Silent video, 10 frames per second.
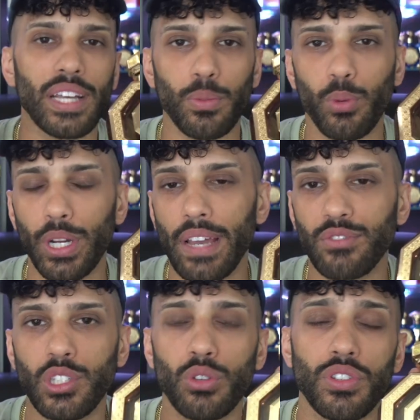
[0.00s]
it has a pretty
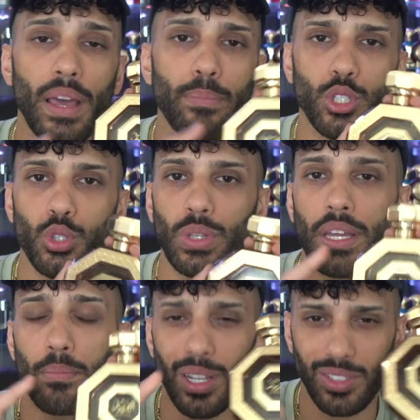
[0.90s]
hefty dose of that patchouli
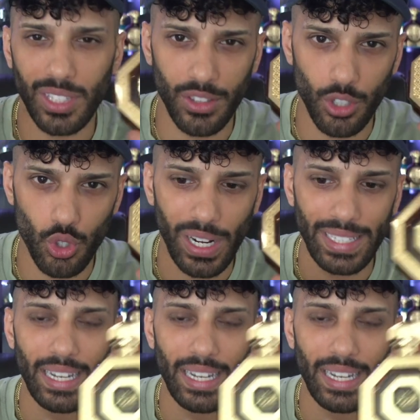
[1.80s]
and musk in the dry